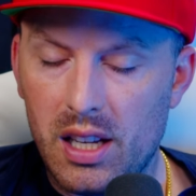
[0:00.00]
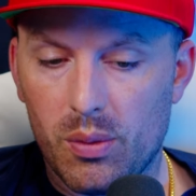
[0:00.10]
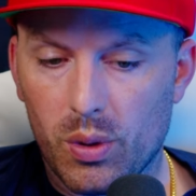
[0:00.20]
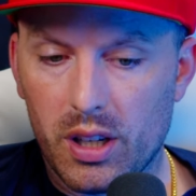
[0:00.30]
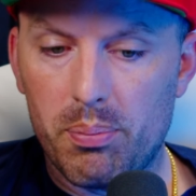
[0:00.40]

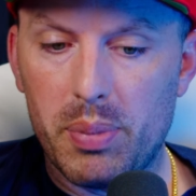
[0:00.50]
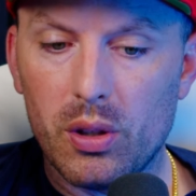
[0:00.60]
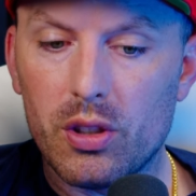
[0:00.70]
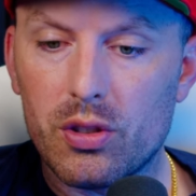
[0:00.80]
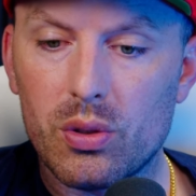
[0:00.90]
We're going to
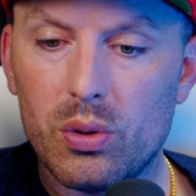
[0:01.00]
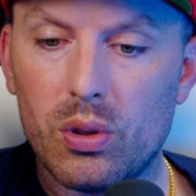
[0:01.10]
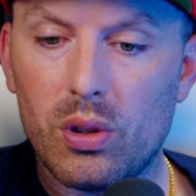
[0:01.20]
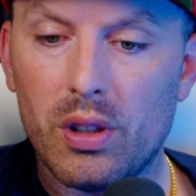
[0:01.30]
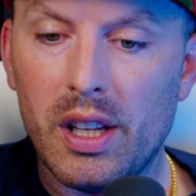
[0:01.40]
build a
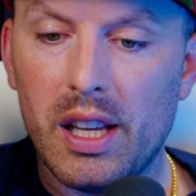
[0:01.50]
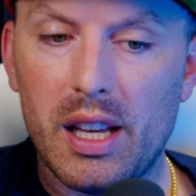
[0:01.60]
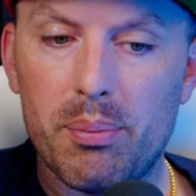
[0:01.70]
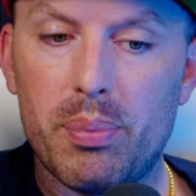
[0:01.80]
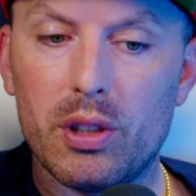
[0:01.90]
school
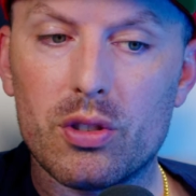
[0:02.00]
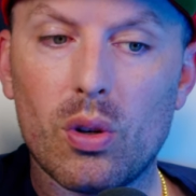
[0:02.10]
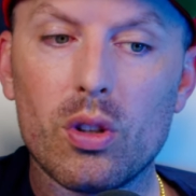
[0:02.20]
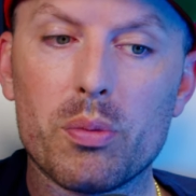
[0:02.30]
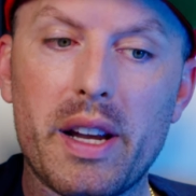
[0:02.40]
and put
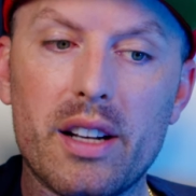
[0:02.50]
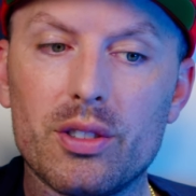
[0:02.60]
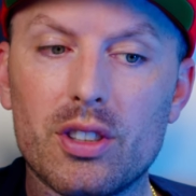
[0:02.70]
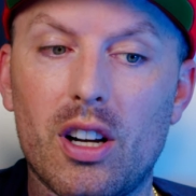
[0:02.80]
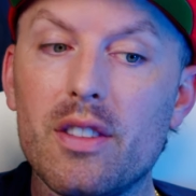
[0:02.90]
solar
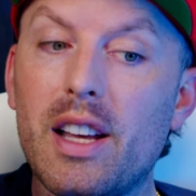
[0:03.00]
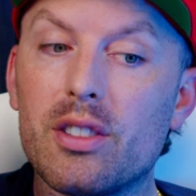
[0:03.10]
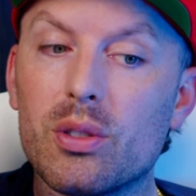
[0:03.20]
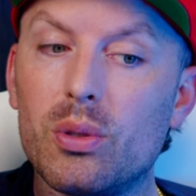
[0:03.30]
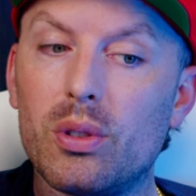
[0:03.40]
panels on that
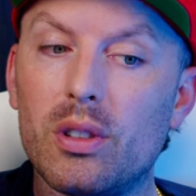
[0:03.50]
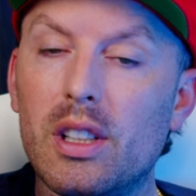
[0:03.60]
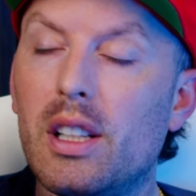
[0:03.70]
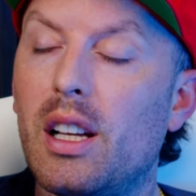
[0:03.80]
school